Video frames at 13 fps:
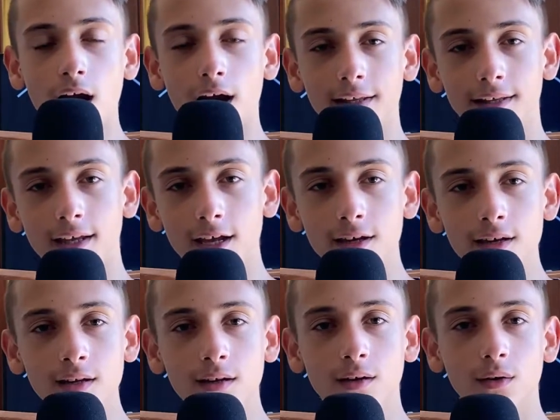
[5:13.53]

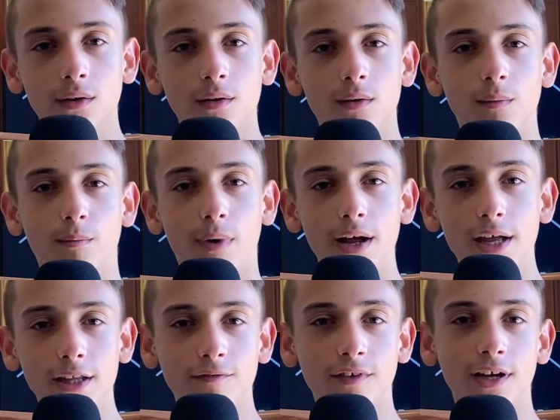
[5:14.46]
again, my
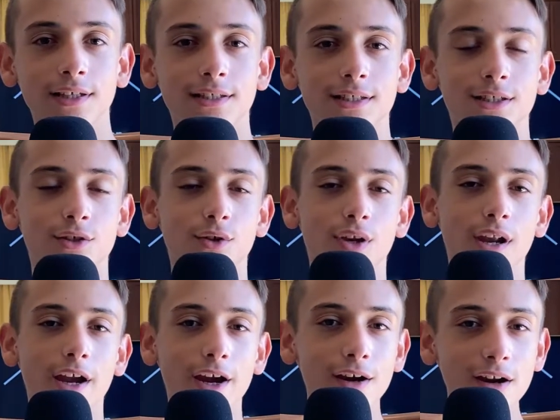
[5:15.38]
advice is to
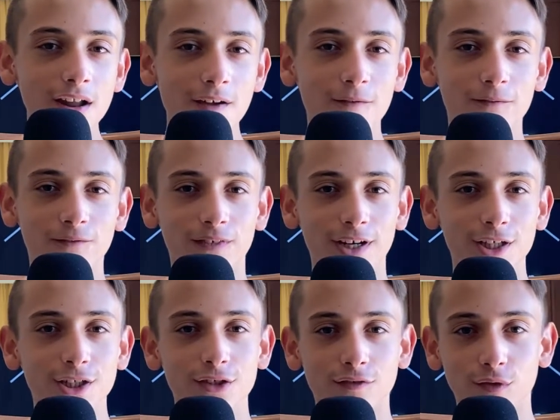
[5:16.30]
learn
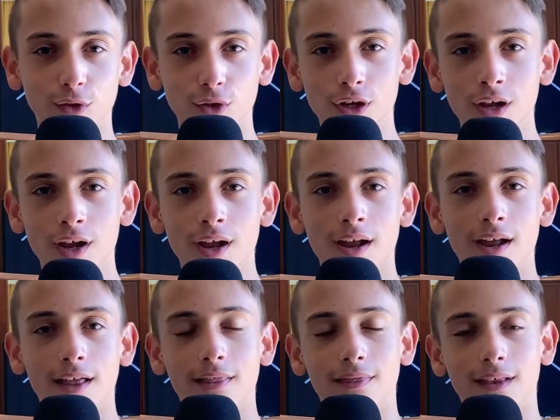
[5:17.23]
first of all
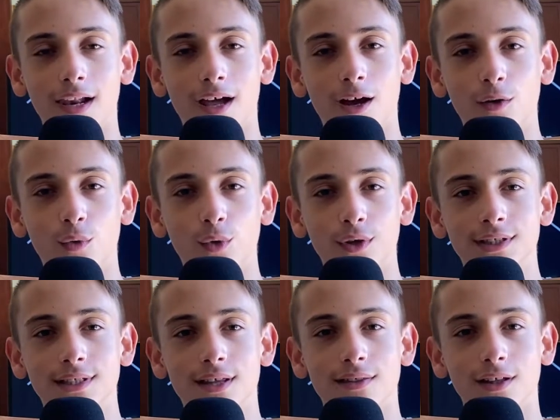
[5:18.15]
the
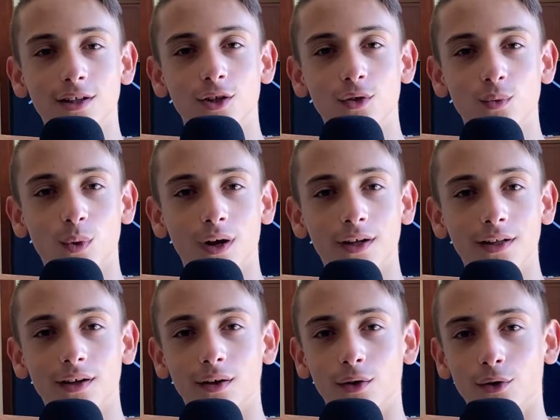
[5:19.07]
language that you
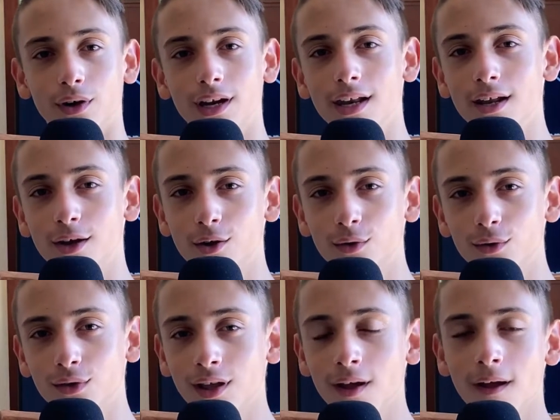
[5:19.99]
want really
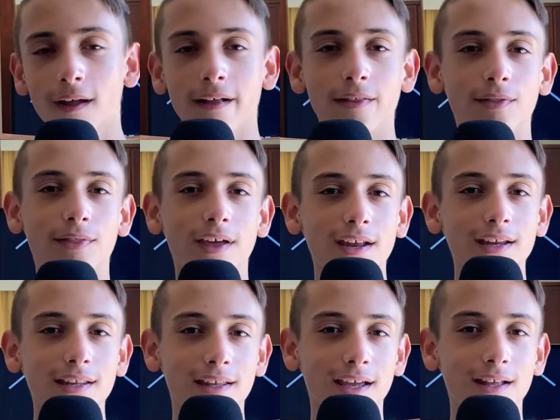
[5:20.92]
good, and
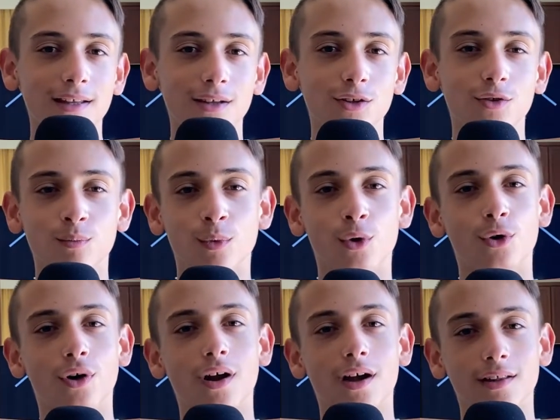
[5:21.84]
then get into
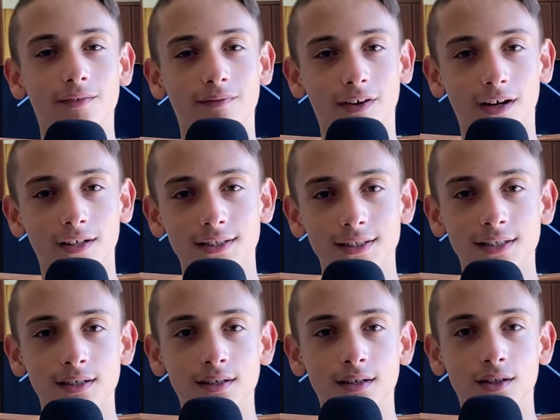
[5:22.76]
more
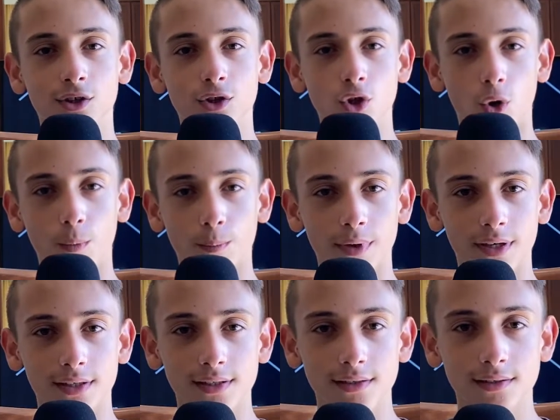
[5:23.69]
advanced
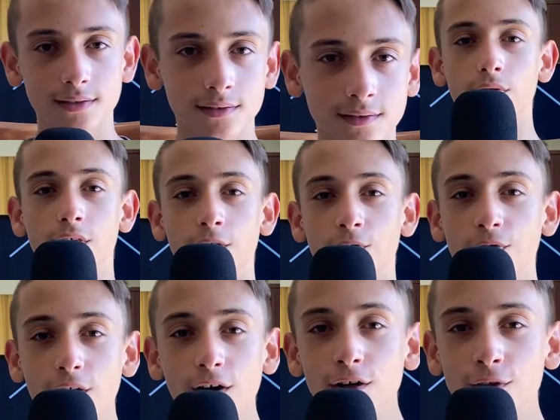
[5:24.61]
topics. The
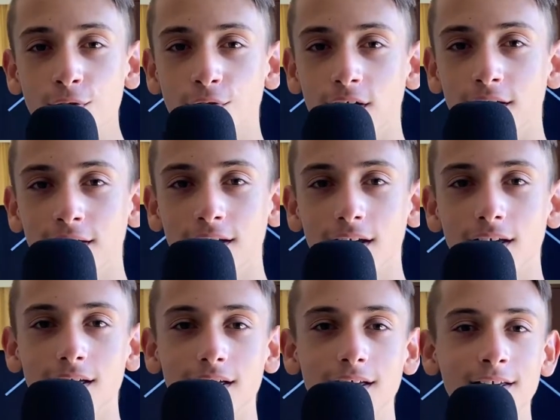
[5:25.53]
third thing
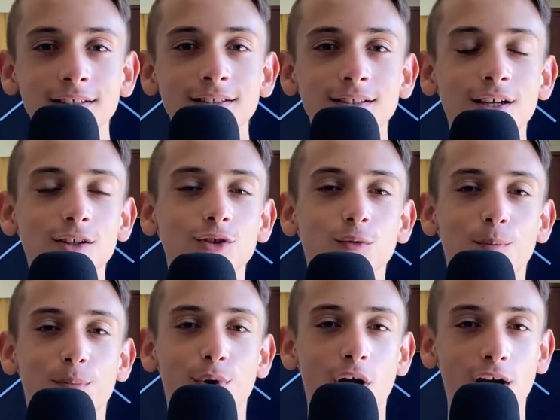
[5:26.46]
is to
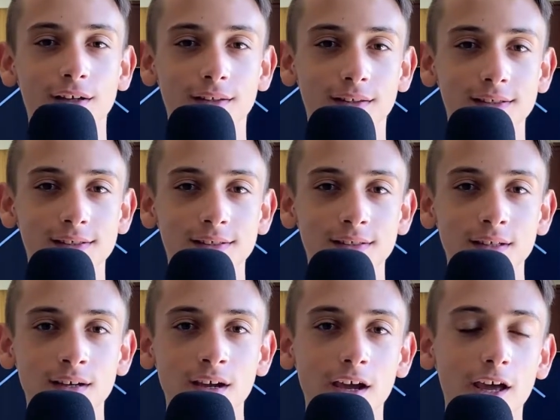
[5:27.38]
practice,
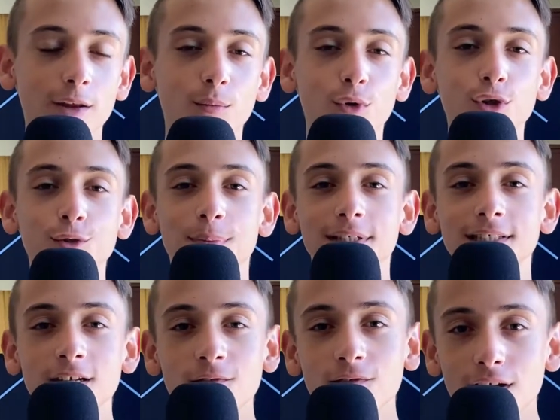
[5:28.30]
and more
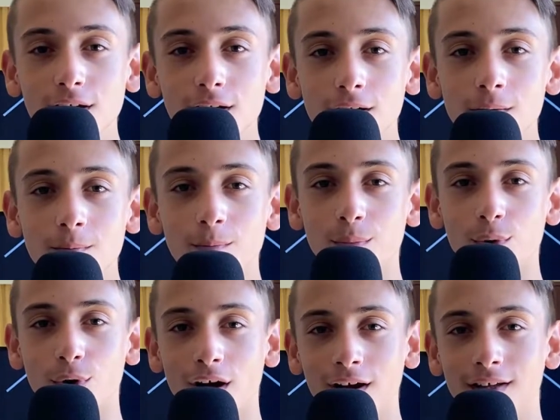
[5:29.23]
specifically,
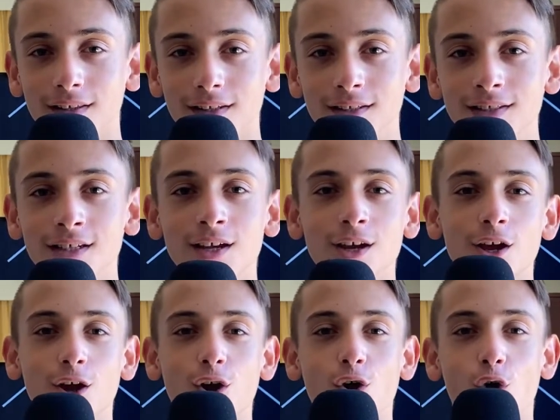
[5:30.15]
practice
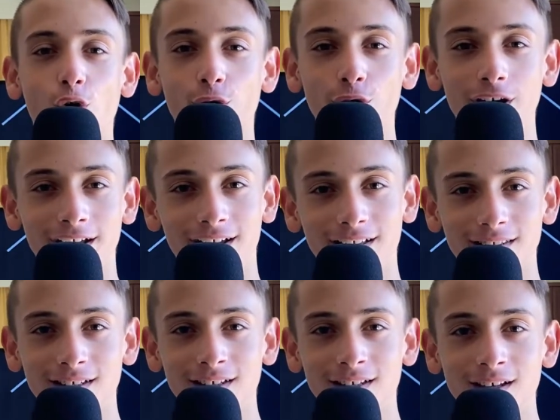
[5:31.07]

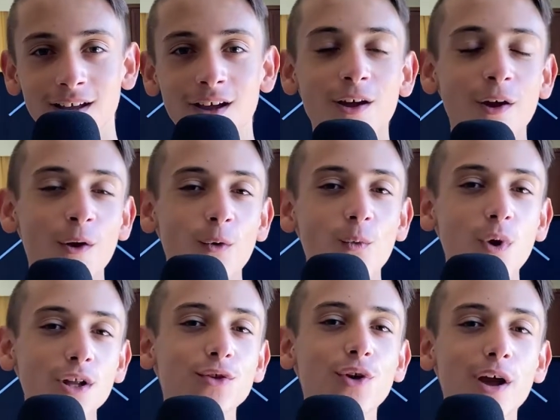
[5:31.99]
correct.
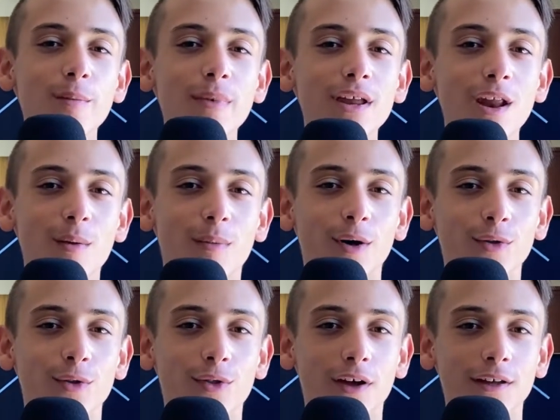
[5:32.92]
What do I mean
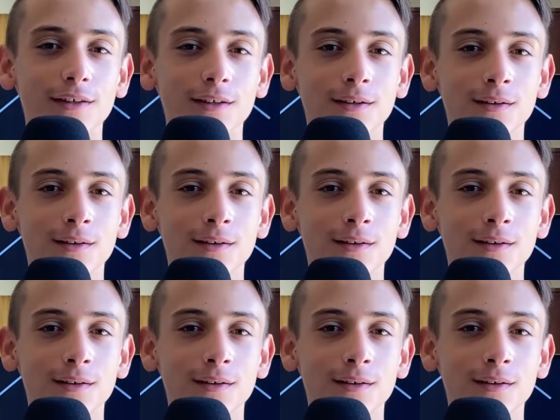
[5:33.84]
about that?